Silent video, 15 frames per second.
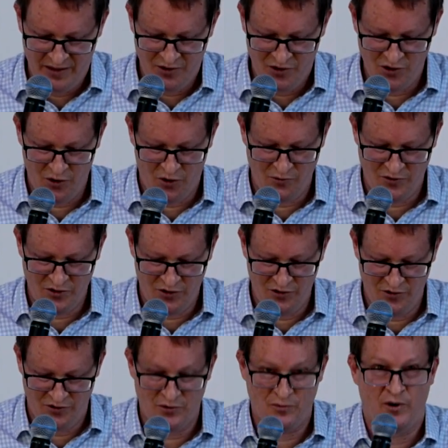Joel
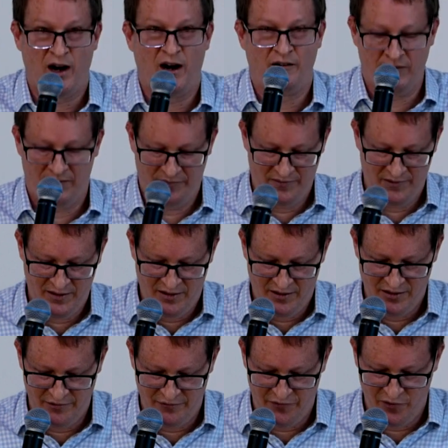2 12
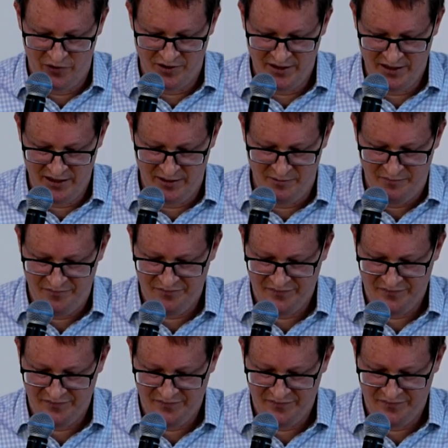to 13.